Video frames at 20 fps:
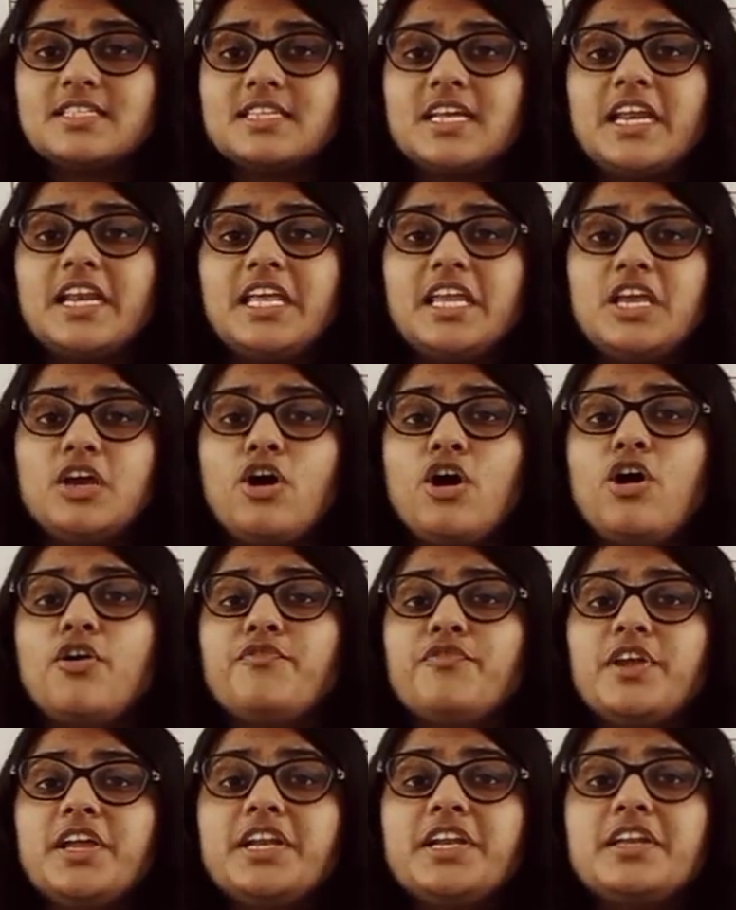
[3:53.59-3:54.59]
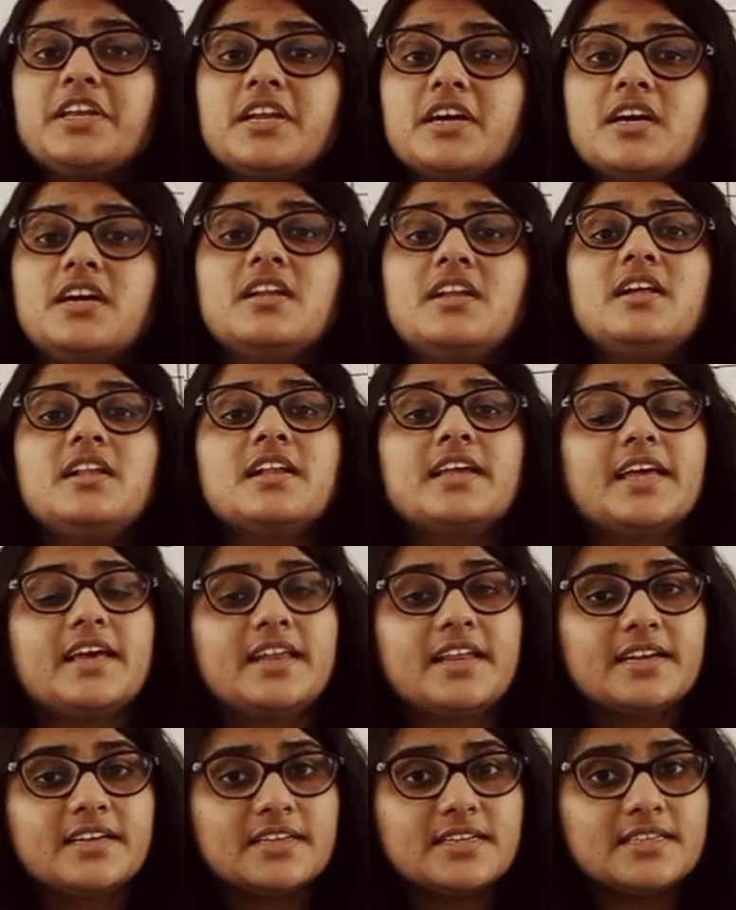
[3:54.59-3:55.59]
study of internal
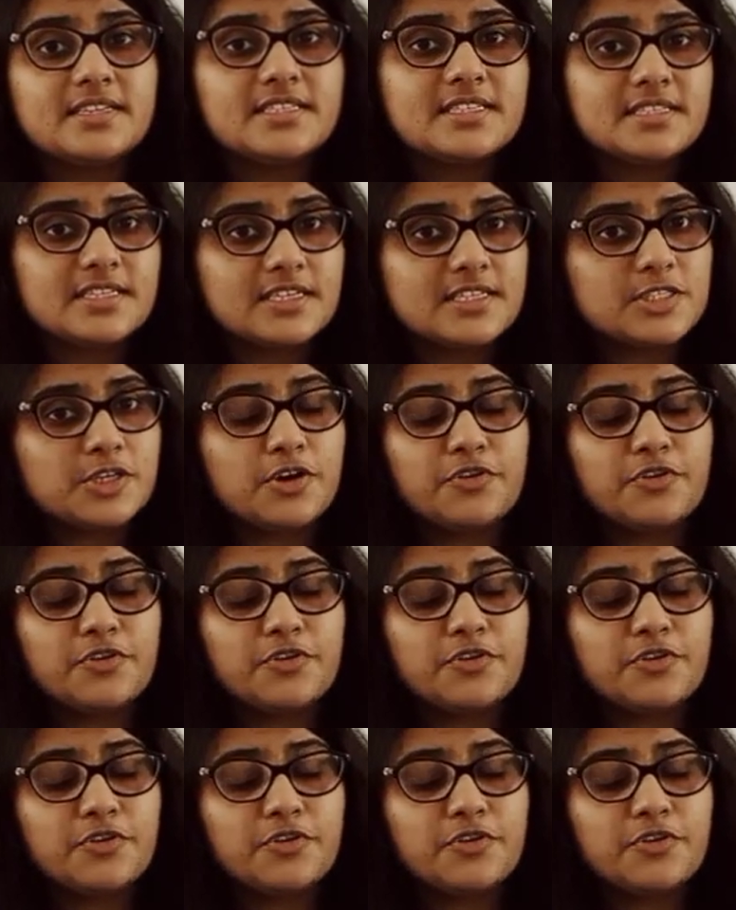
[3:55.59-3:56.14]
characteristics